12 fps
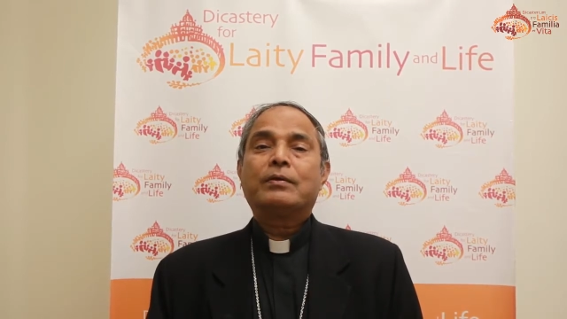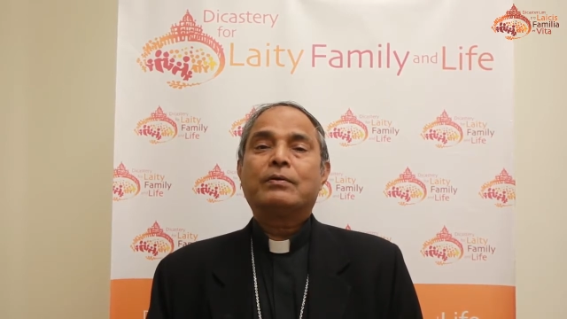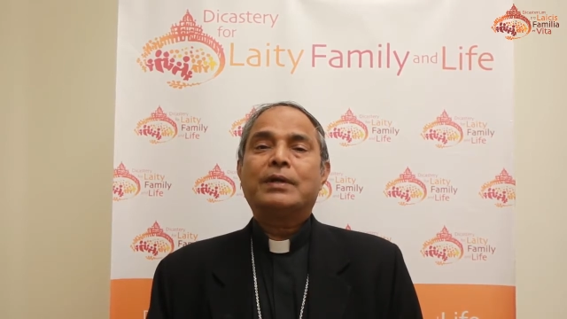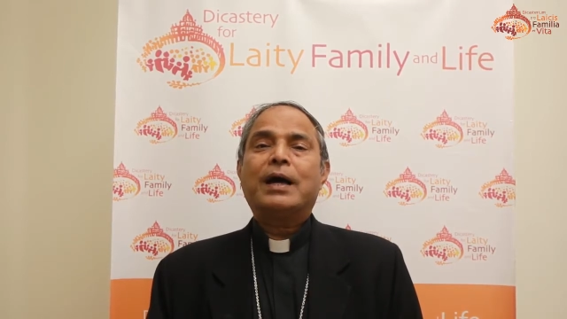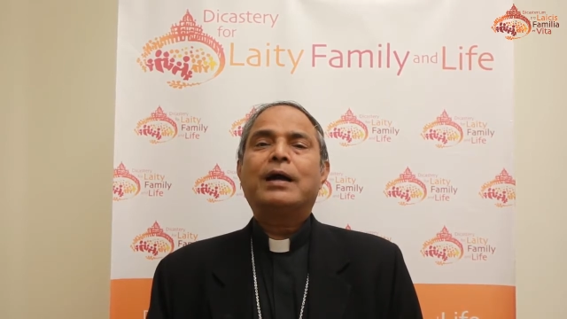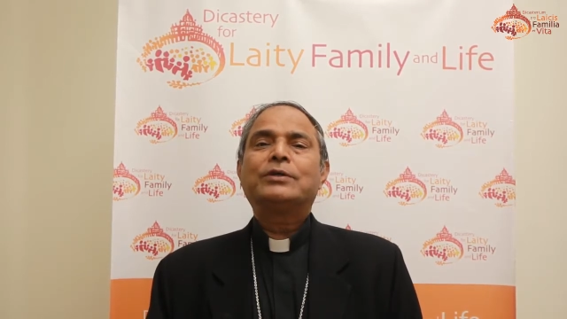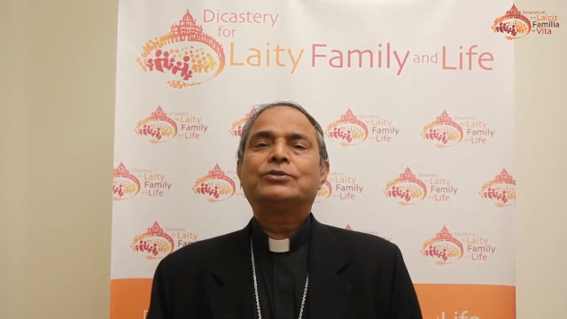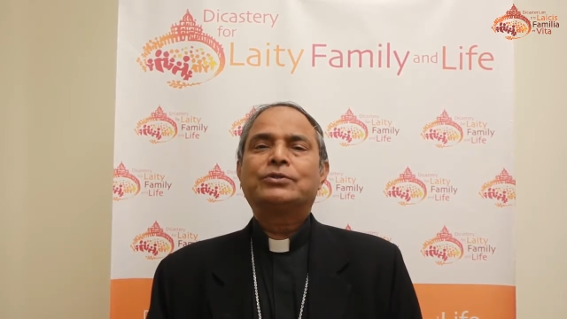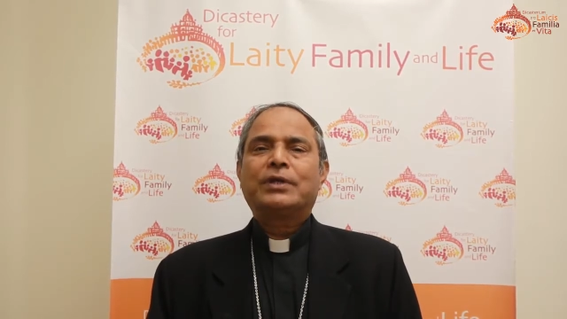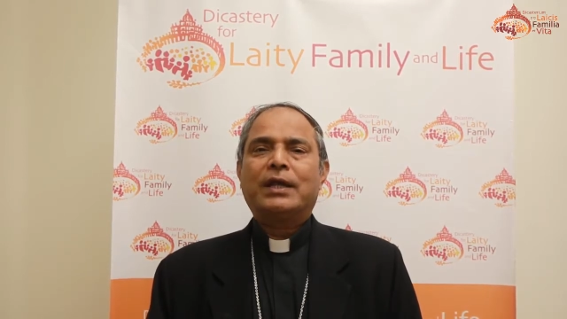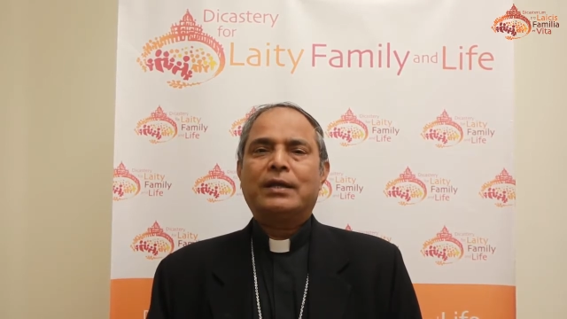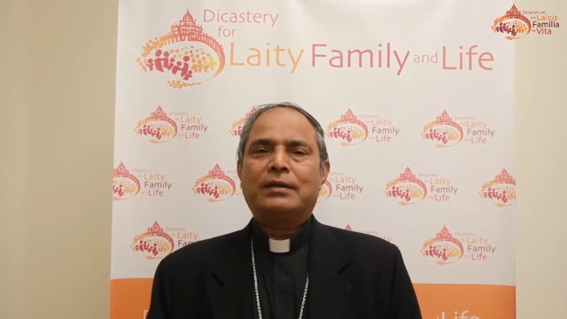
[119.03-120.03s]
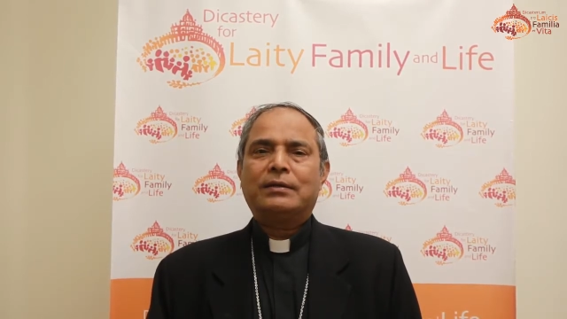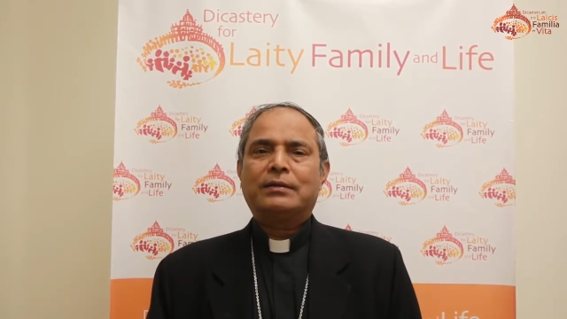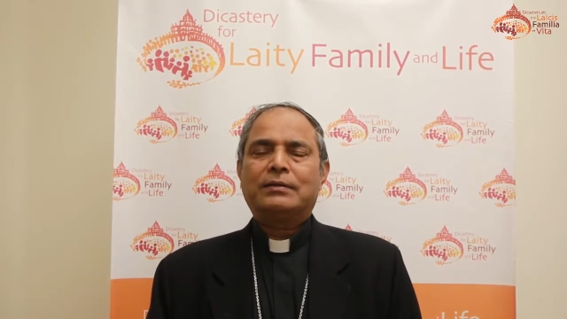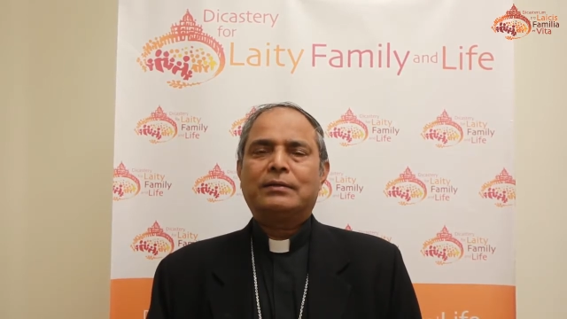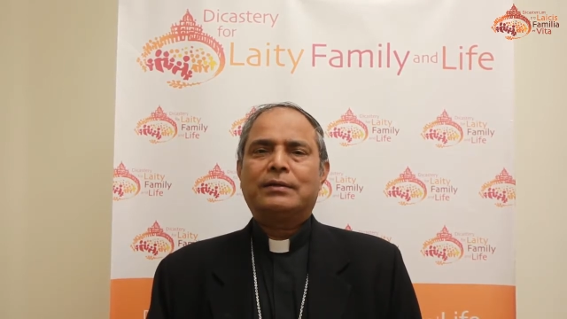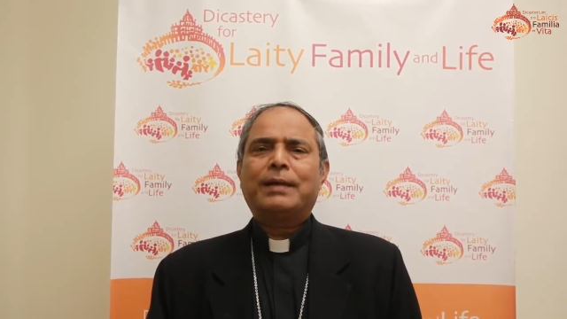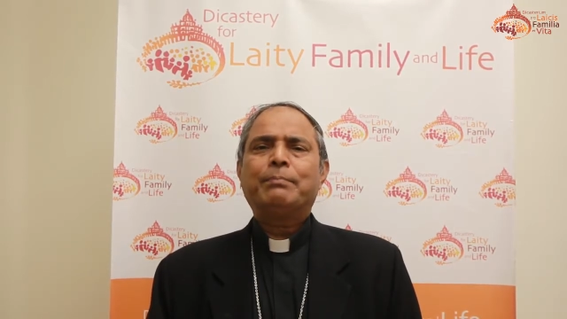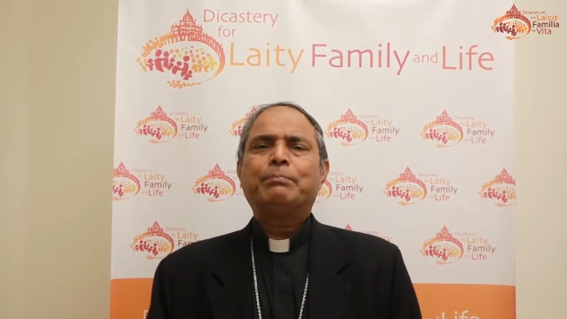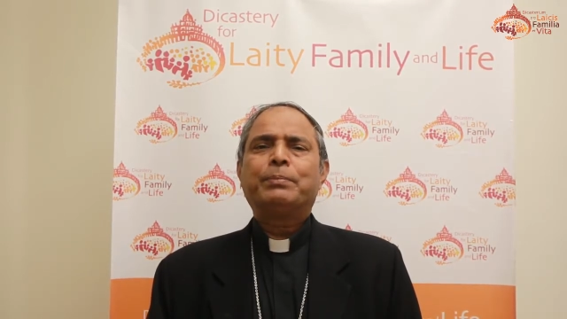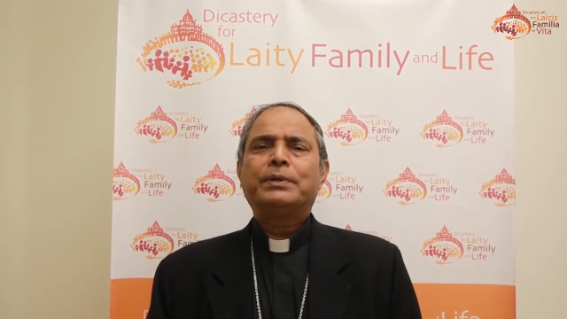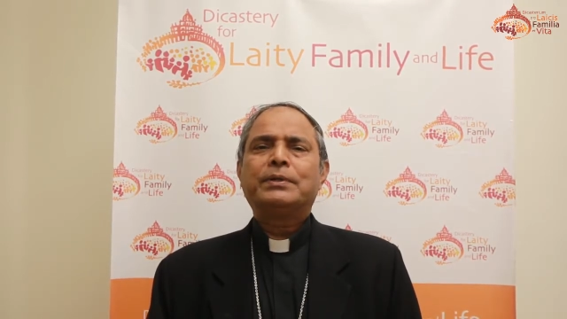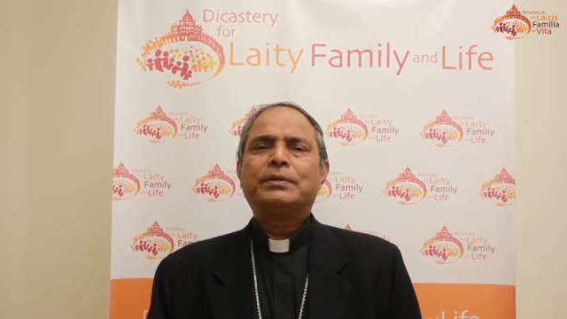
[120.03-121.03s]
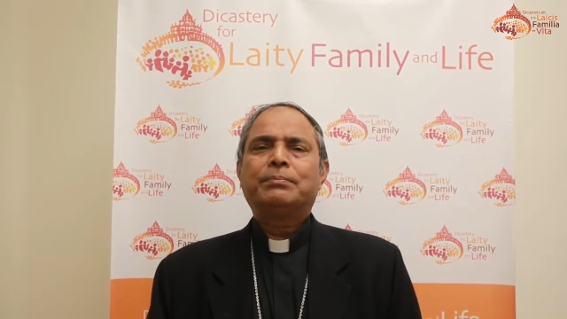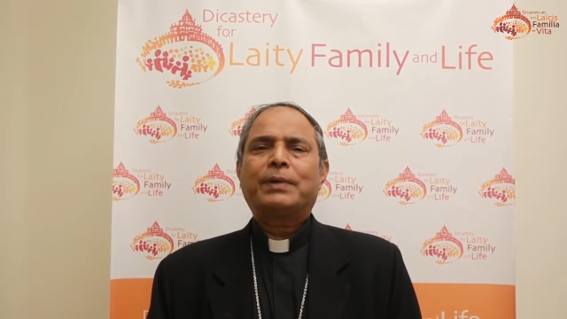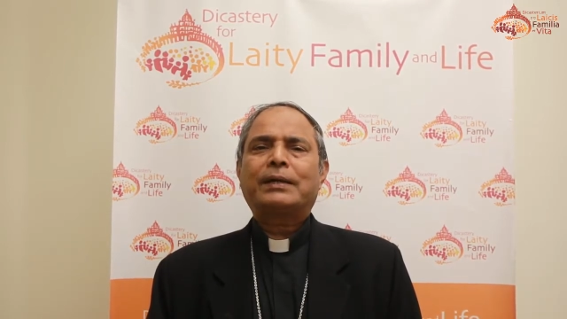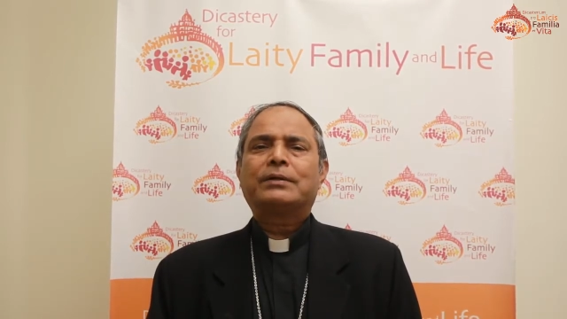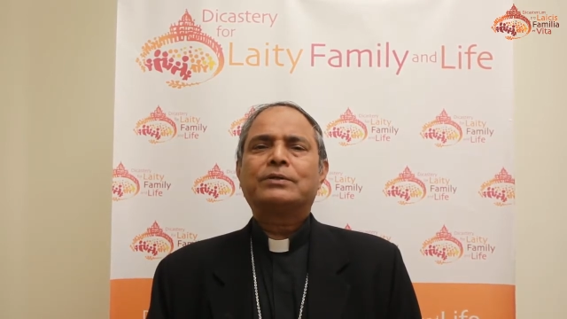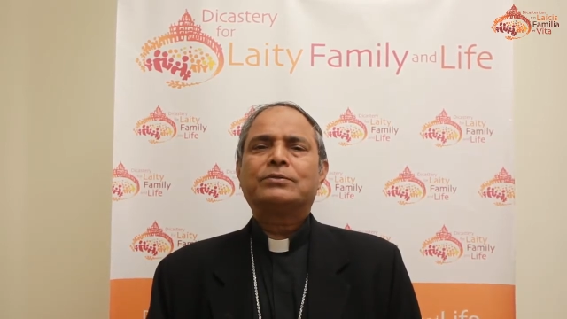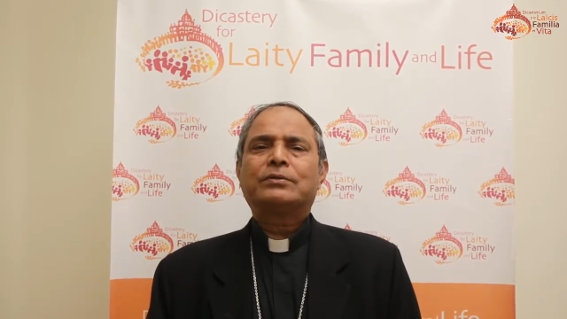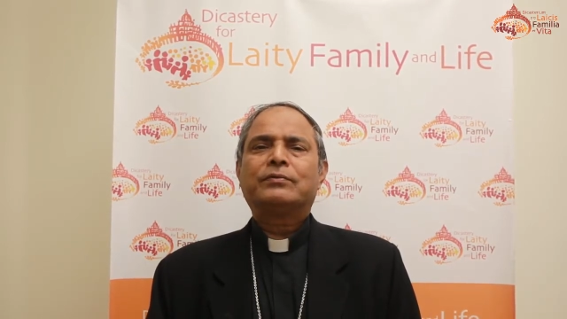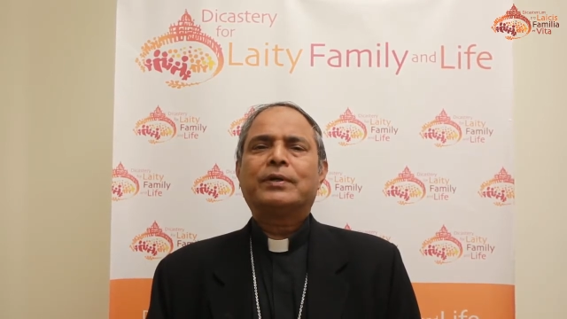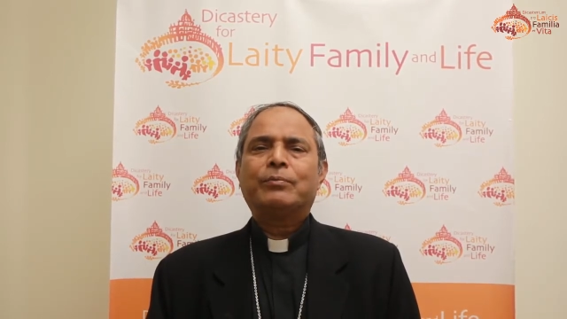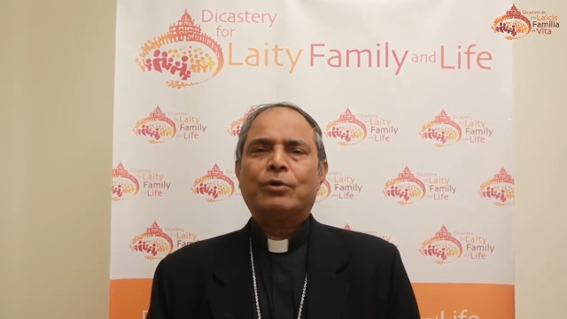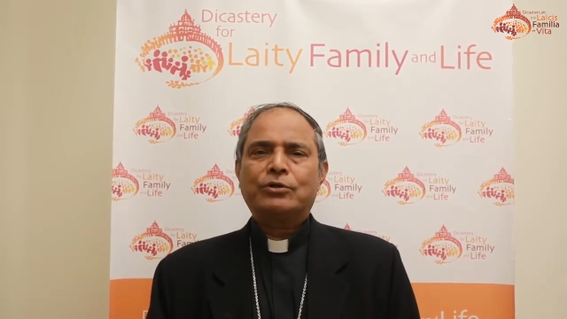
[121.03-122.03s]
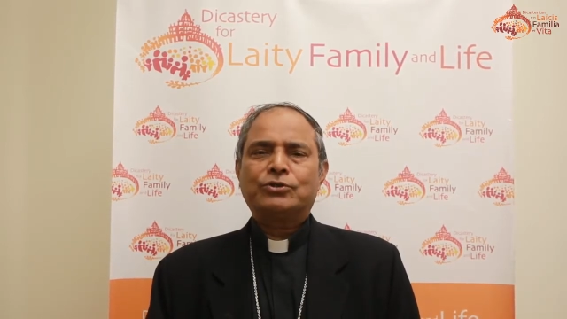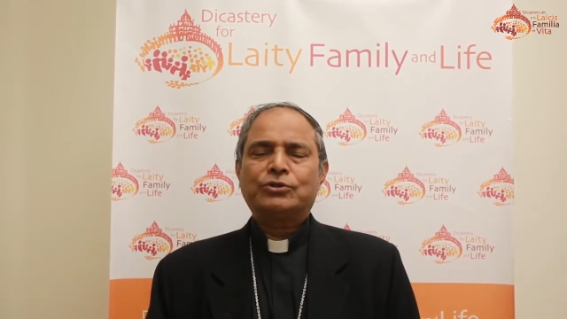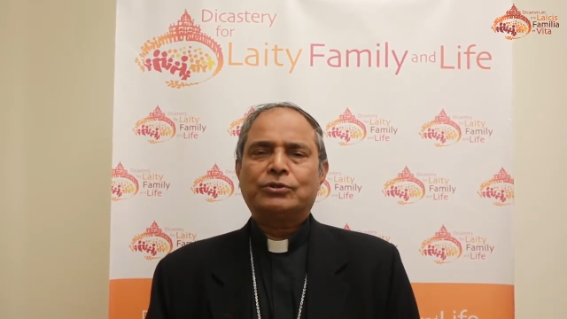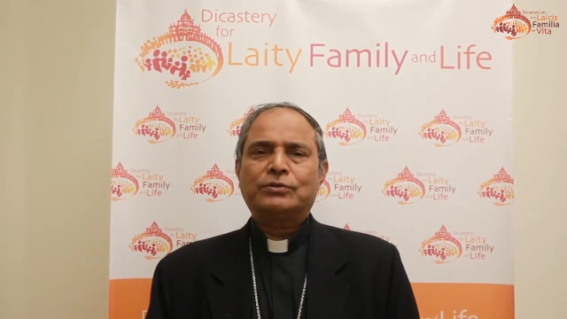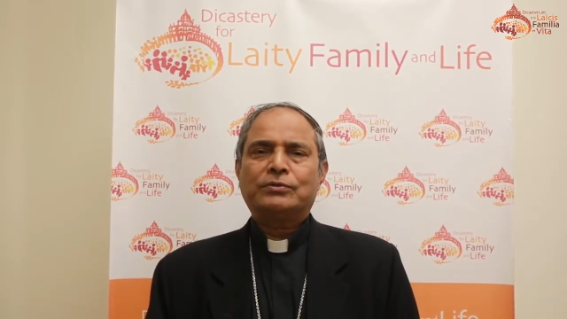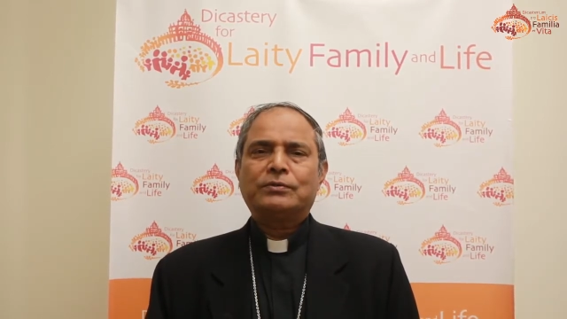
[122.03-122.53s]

large scale, rampant practice of abortion.